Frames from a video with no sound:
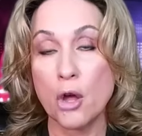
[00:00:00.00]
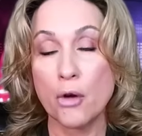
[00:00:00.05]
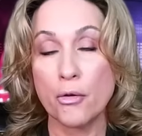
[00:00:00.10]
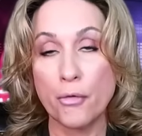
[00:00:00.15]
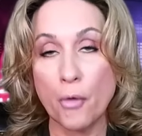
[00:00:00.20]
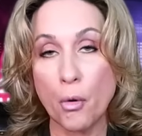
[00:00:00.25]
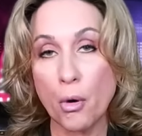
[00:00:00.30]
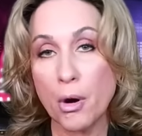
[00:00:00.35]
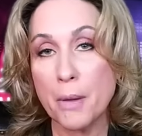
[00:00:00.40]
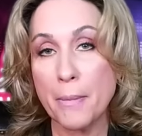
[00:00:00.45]

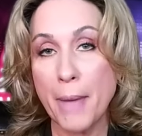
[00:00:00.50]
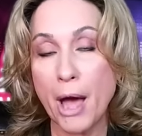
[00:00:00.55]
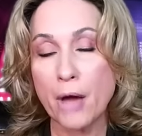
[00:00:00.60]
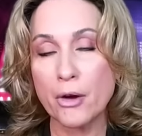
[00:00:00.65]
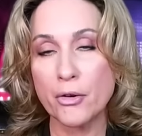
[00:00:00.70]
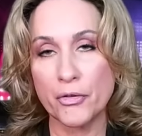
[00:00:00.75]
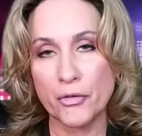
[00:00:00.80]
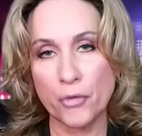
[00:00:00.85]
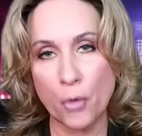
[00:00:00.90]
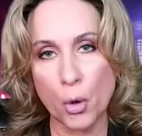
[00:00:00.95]
for
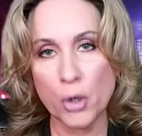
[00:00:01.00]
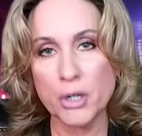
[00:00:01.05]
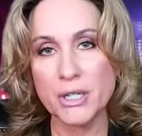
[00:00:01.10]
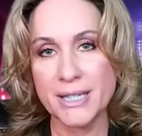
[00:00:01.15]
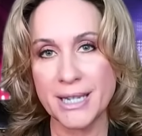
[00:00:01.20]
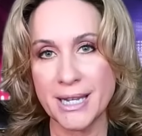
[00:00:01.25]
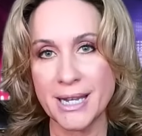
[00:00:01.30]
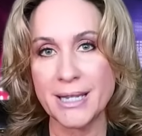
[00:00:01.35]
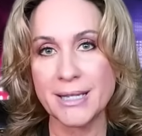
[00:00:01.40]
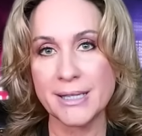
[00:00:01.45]
about
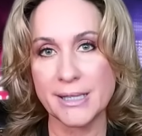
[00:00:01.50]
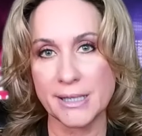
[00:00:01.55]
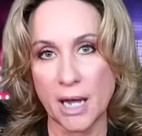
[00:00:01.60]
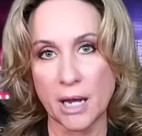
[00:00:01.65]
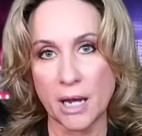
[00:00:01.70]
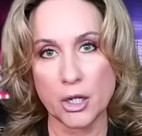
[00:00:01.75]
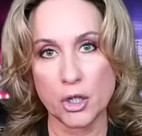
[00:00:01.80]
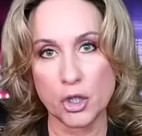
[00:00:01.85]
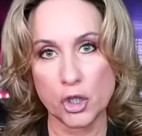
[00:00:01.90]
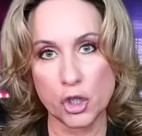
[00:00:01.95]
14
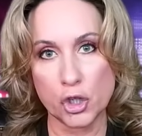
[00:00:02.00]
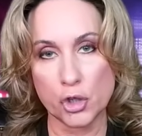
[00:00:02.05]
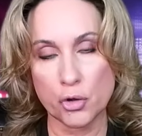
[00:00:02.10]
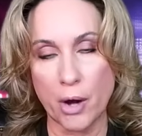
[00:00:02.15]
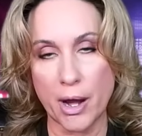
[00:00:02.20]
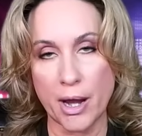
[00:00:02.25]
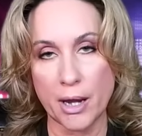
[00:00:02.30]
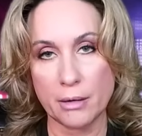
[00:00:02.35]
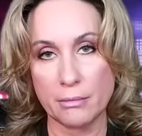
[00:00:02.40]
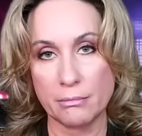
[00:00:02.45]
seconds
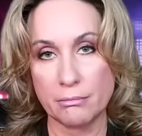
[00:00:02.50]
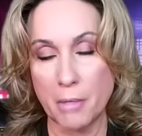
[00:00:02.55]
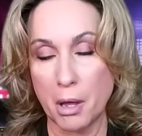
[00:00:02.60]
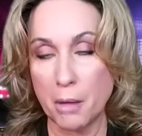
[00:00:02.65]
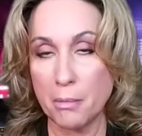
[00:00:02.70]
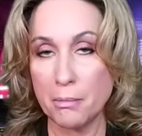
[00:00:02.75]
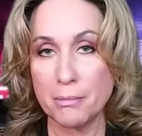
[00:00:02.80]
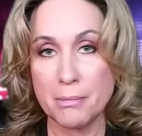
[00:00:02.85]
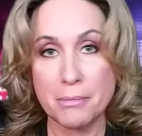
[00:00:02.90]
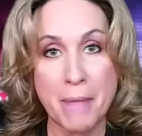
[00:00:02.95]
straight.
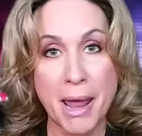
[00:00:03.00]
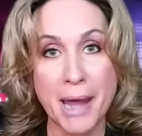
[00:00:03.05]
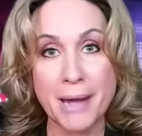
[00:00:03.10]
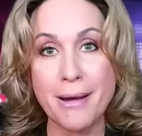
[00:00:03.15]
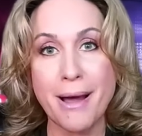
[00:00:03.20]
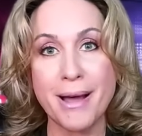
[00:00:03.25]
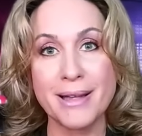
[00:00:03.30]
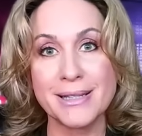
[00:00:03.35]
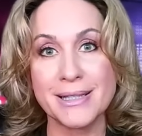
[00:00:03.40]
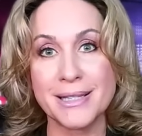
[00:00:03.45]
That may
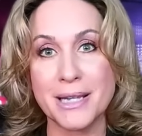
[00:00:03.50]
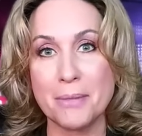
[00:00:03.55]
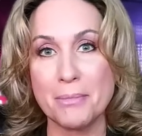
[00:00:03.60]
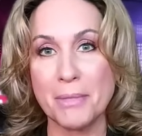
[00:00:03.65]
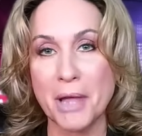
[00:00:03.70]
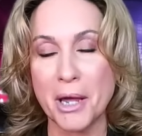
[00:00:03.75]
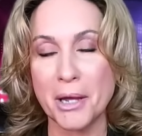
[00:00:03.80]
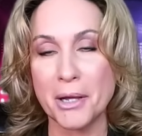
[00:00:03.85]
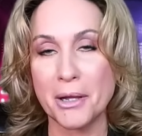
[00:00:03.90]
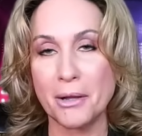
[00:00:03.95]
not seem
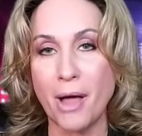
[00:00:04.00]
like a